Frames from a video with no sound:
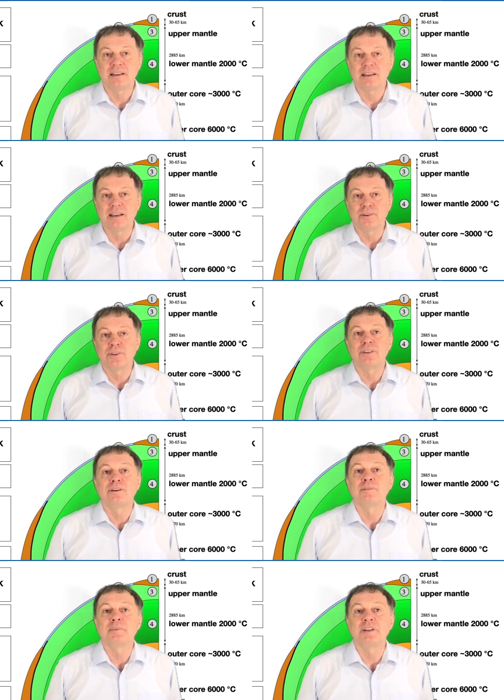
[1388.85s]

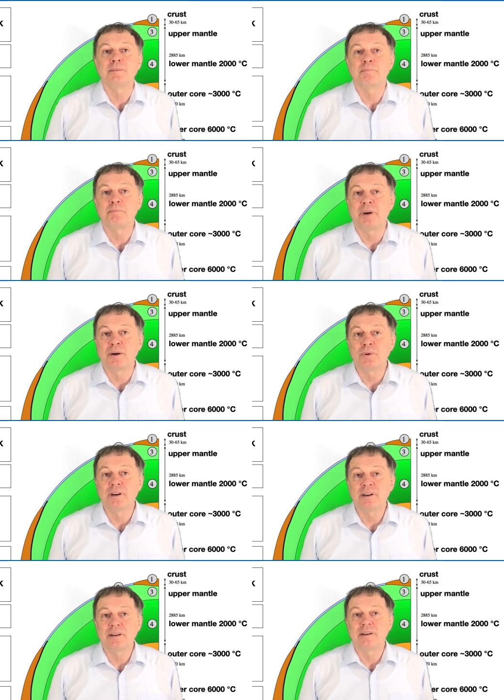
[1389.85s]
geothermal
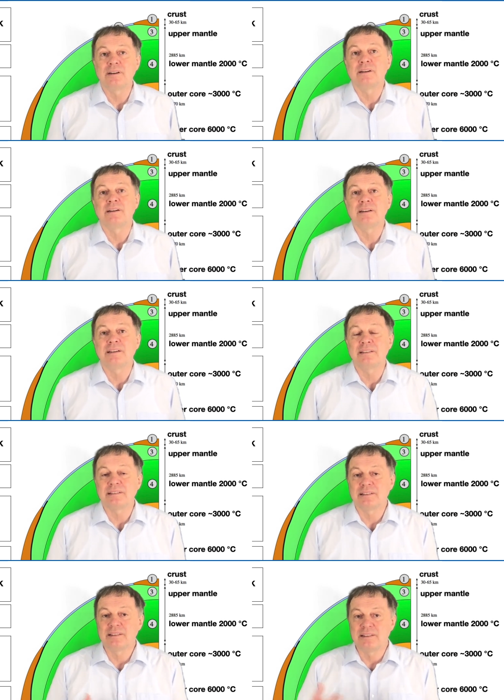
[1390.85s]
power is
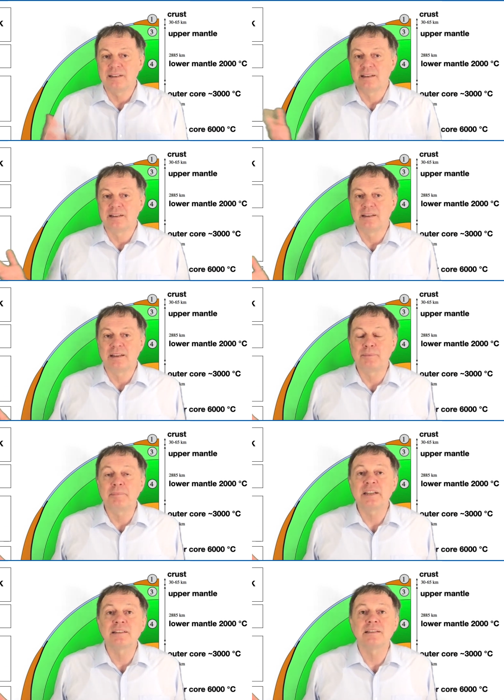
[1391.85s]

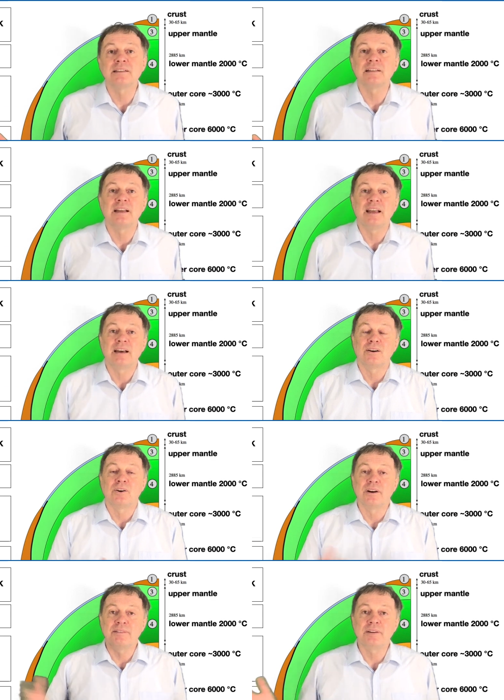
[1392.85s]
emitted
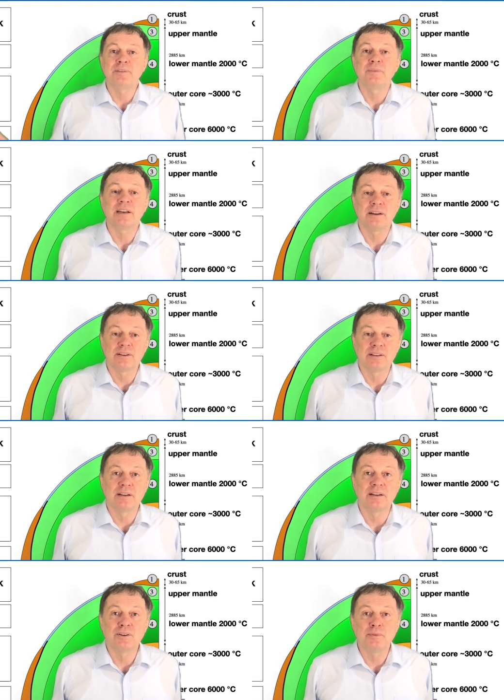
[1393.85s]
everywhere on the
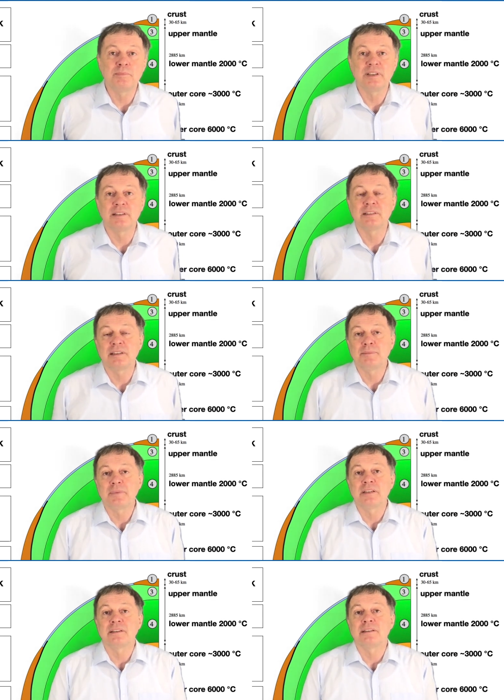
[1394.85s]
globe. It's
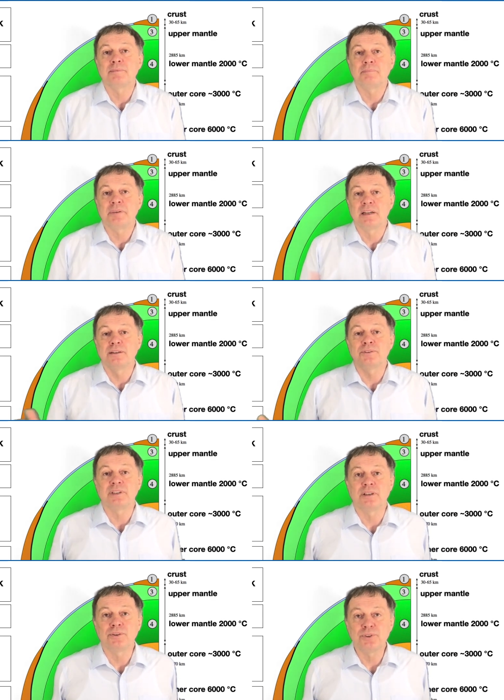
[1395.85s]
emitted below
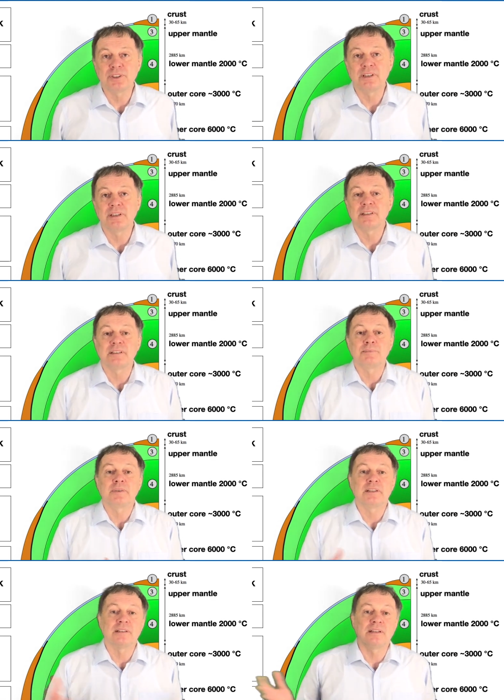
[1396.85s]
the ocean, it's
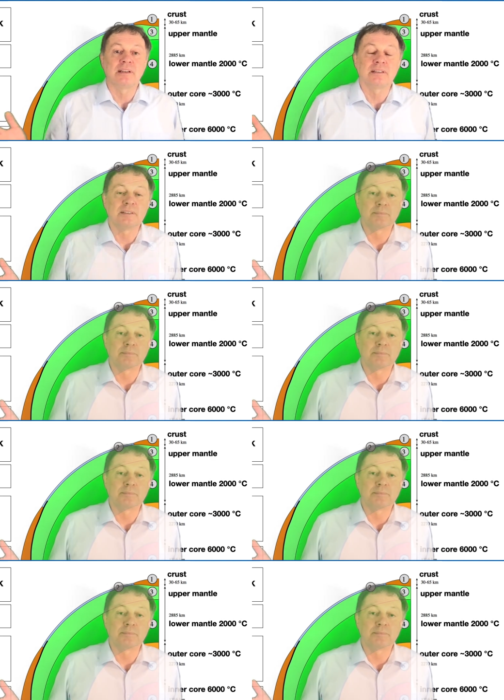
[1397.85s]
emitted at the